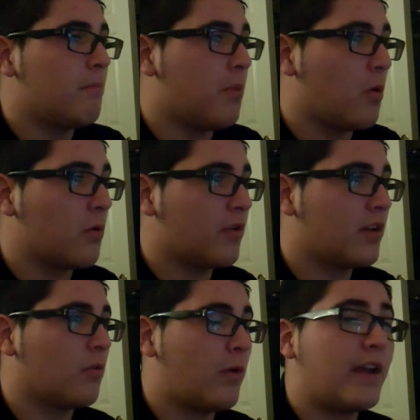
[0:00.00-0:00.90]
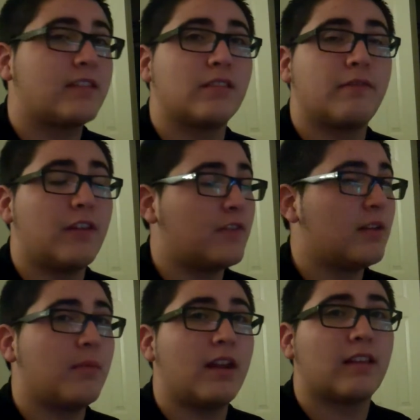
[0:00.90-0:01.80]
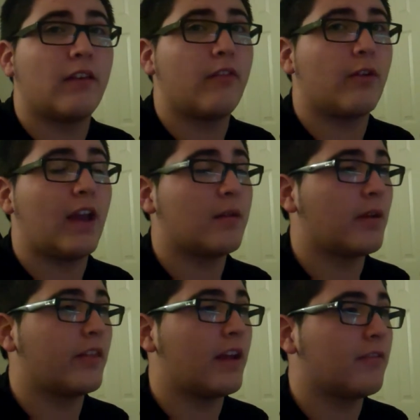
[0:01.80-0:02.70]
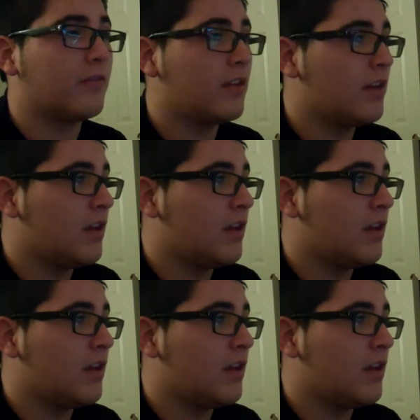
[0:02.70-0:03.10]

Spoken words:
boring waste of 15 minutes I've ever had in my life.